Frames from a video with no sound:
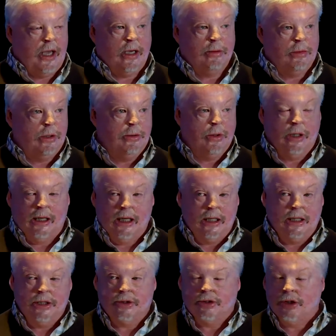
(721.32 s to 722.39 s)
the Second World War,
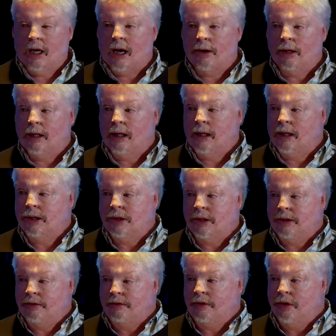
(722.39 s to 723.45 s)
Harold
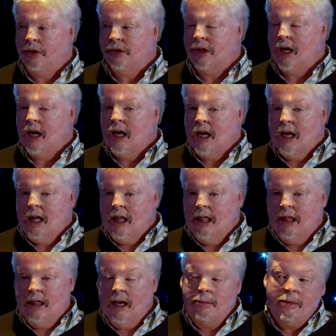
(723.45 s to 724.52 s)
Gillies in the First,
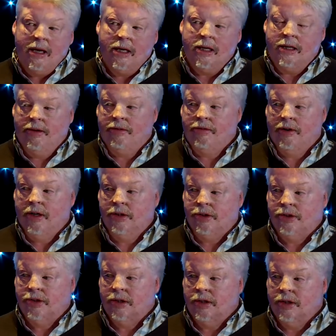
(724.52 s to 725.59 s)
they made a
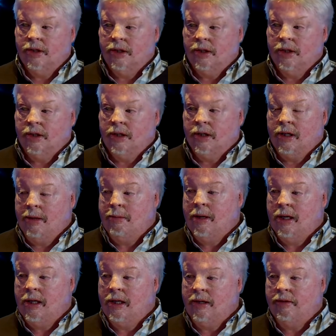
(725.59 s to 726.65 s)
difference. They
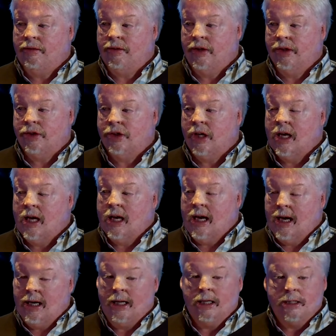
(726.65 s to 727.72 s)
made a difference.
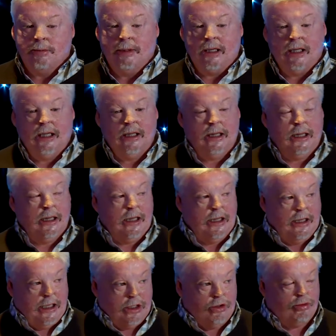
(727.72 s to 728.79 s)
And ultimately,
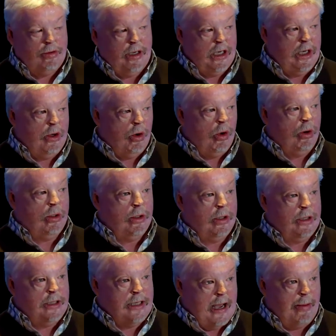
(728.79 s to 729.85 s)
that's really
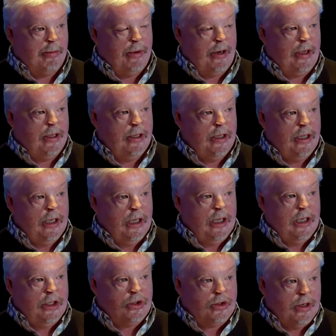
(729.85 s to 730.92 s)
all Deborah
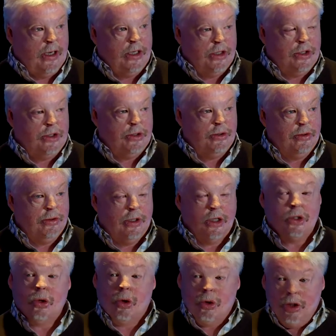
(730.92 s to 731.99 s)
is trying to do.
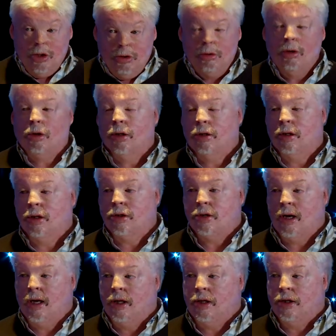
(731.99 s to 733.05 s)
That's all you lot are
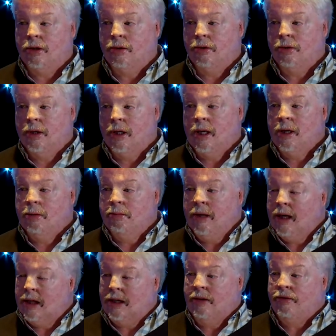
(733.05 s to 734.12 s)
trying to do,
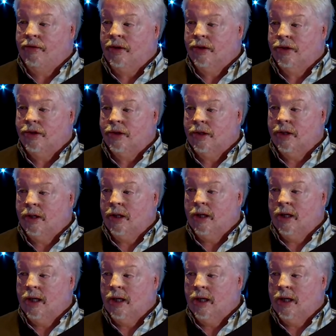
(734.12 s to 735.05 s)
make a difference.